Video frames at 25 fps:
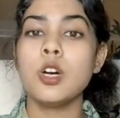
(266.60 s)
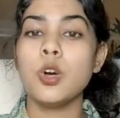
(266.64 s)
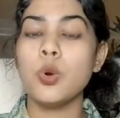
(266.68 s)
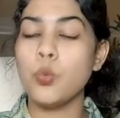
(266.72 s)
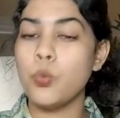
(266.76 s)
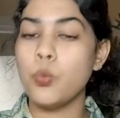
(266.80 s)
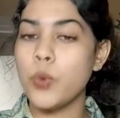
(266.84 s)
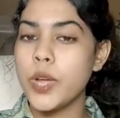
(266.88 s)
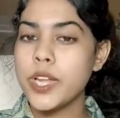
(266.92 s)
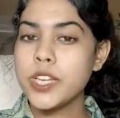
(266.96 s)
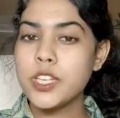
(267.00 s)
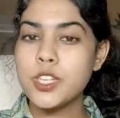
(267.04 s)

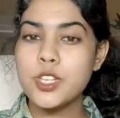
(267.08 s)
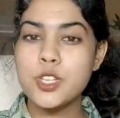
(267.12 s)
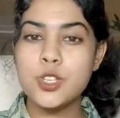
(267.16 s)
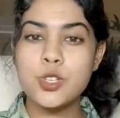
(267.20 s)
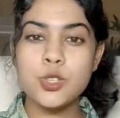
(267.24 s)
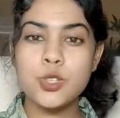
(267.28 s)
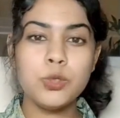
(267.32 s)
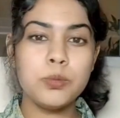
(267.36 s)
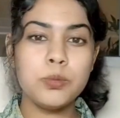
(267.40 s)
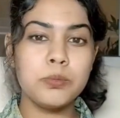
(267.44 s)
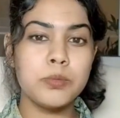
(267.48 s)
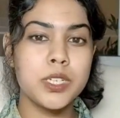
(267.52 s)
When
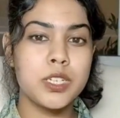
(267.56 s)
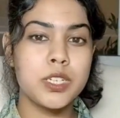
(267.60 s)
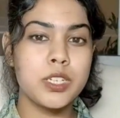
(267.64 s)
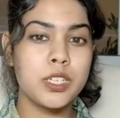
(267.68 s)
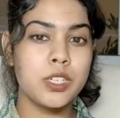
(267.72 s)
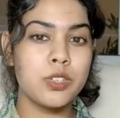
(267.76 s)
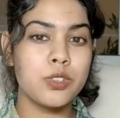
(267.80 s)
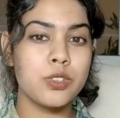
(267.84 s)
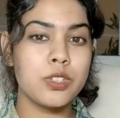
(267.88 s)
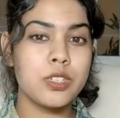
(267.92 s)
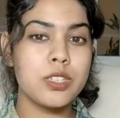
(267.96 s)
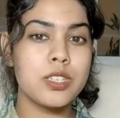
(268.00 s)
two
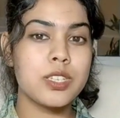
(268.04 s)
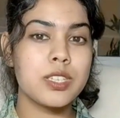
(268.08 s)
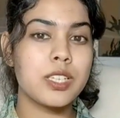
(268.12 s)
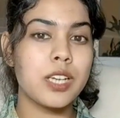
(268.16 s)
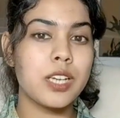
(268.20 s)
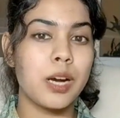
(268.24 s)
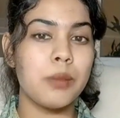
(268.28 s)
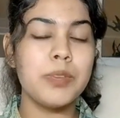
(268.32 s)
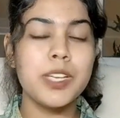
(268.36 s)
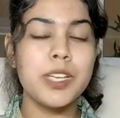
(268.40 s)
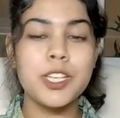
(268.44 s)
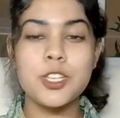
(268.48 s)
materials
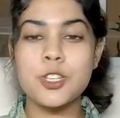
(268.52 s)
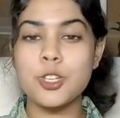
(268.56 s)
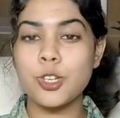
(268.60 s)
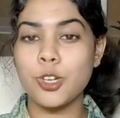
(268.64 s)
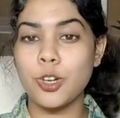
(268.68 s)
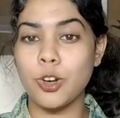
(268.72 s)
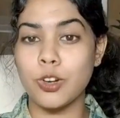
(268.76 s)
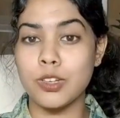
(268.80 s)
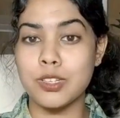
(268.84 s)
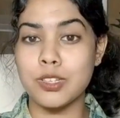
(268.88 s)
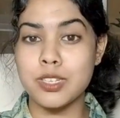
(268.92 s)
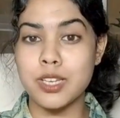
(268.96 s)
come into
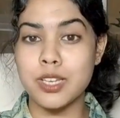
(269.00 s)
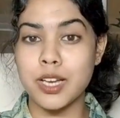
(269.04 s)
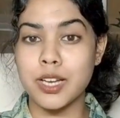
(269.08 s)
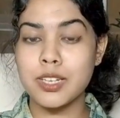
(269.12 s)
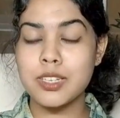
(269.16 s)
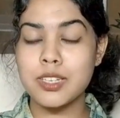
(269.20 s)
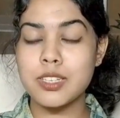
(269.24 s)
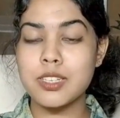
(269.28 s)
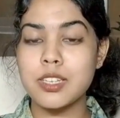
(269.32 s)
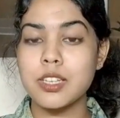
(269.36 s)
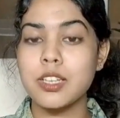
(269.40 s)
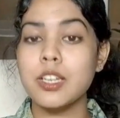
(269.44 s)

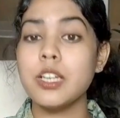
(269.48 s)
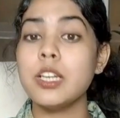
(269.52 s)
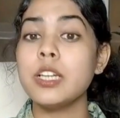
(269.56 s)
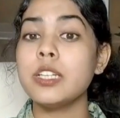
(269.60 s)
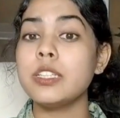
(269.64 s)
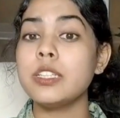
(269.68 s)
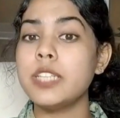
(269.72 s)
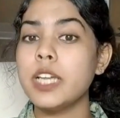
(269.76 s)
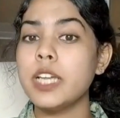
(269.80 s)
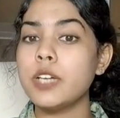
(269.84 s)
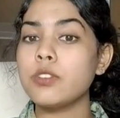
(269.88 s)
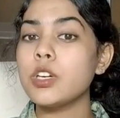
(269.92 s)
contact,
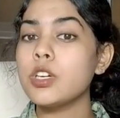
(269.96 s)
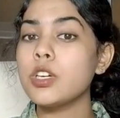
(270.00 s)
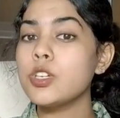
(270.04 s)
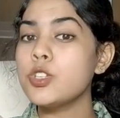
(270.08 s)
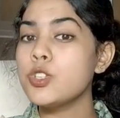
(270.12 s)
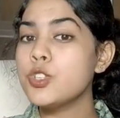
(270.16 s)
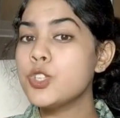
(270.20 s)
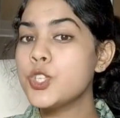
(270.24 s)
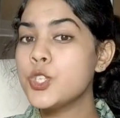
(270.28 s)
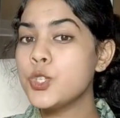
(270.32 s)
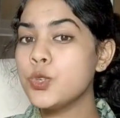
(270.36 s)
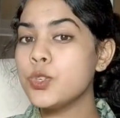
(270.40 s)
there are
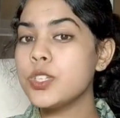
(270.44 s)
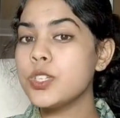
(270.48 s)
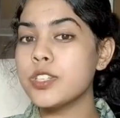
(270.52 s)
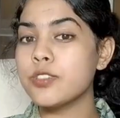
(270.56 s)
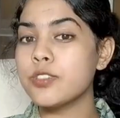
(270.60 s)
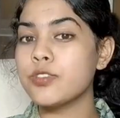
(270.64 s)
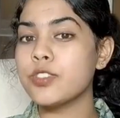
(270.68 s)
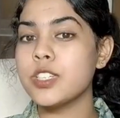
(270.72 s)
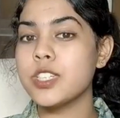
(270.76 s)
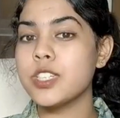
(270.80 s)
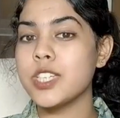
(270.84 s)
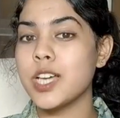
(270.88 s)
two
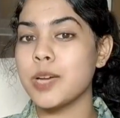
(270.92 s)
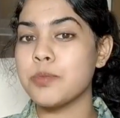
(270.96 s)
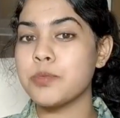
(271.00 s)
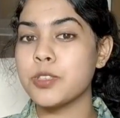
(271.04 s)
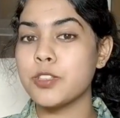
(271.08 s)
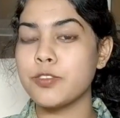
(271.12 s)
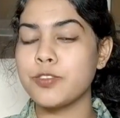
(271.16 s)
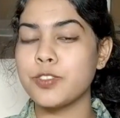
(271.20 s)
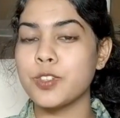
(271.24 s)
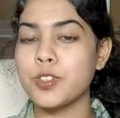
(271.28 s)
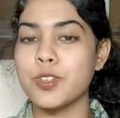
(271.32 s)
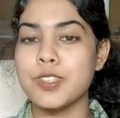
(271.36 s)
different types
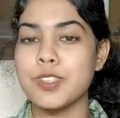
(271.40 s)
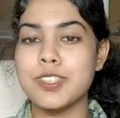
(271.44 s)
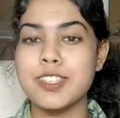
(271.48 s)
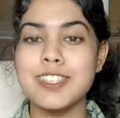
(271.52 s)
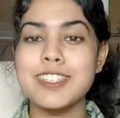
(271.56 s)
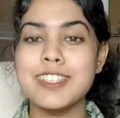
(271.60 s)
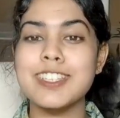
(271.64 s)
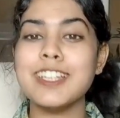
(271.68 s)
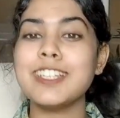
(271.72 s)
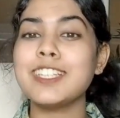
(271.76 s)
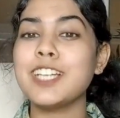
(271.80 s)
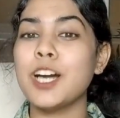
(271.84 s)
of
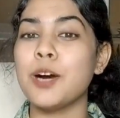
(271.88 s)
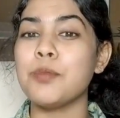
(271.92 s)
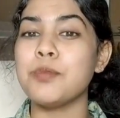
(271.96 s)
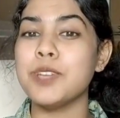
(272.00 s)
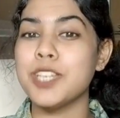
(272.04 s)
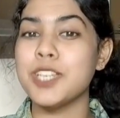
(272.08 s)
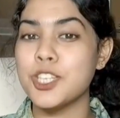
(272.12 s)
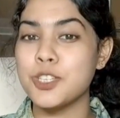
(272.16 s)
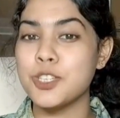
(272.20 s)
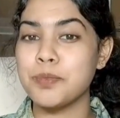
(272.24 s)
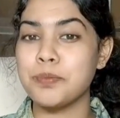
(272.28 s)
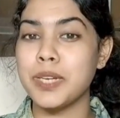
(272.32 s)
forces that come
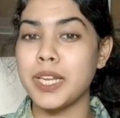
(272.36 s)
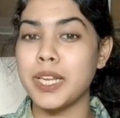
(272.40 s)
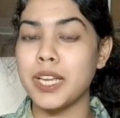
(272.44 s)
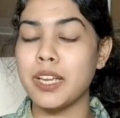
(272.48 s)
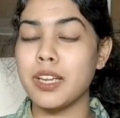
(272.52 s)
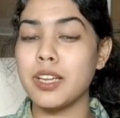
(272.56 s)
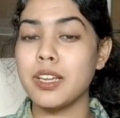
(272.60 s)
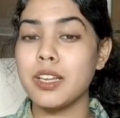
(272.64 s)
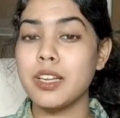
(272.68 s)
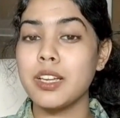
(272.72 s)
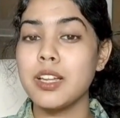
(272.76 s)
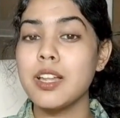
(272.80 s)
into
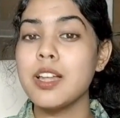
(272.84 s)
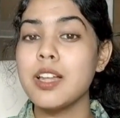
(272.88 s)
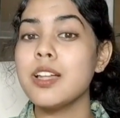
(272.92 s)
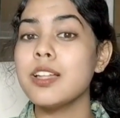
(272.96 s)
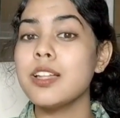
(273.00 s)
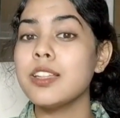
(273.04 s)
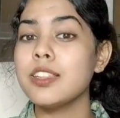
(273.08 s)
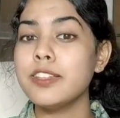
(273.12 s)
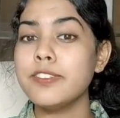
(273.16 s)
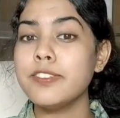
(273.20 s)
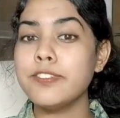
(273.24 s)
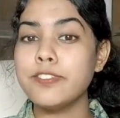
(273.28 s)
play.
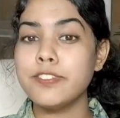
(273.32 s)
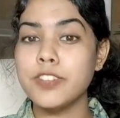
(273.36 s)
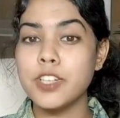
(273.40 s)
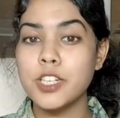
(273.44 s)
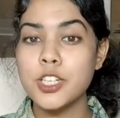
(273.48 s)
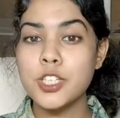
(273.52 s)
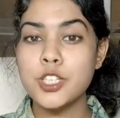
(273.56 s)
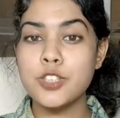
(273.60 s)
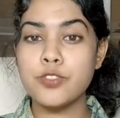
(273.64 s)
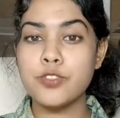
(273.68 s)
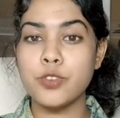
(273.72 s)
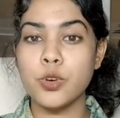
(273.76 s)
The
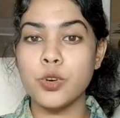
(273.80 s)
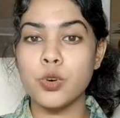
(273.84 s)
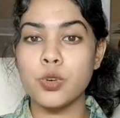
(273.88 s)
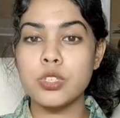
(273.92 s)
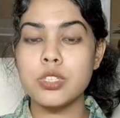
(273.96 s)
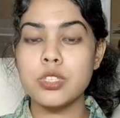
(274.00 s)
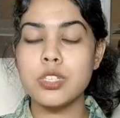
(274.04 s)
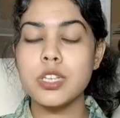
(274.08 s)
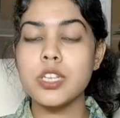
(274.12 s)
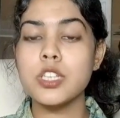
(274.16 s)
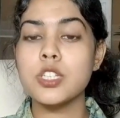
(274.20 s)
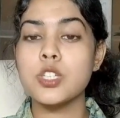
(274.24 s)
first
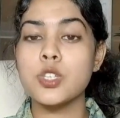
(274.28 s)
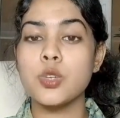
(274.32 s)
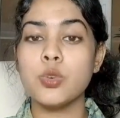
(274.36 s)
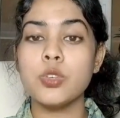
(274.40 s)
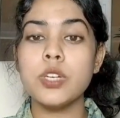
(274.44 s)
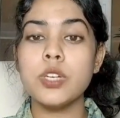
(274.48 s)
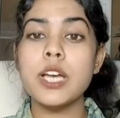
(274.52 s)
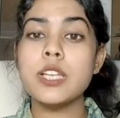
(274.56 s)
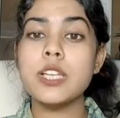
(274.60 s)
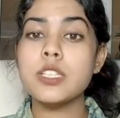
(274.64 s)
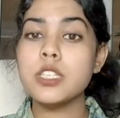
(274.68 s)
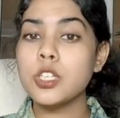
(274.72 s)
force is
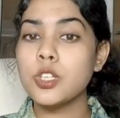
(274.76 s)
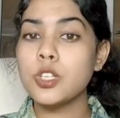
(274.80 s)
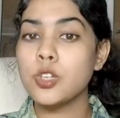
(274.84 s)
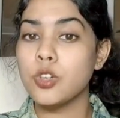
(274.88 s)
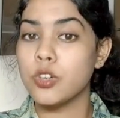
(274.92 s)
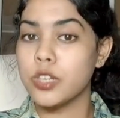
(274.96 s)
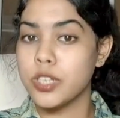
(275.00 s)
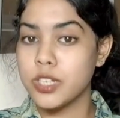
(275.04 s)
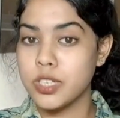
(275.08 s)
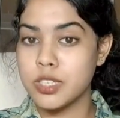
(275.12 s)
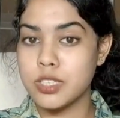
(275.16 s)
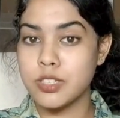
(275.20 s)
known as a
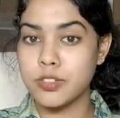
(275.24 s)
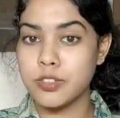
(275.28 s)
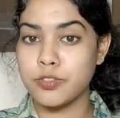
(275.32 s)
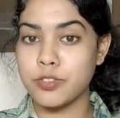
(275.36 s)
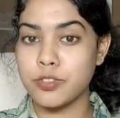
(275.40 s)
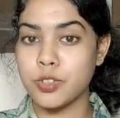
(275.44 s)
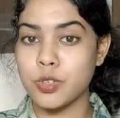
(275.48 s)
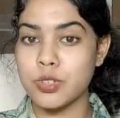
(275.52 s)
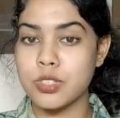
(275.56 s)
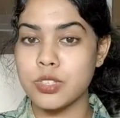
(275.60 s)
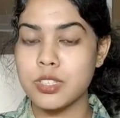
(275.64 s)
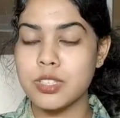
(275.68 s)
cohesive
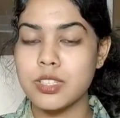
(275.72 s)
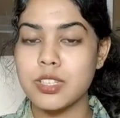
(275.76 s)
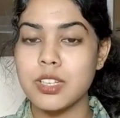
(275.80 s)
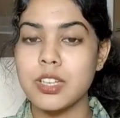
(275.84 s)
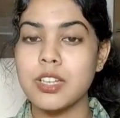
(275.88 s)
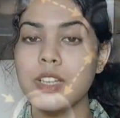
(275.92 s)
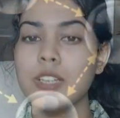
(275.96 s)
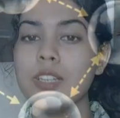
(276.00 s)
force.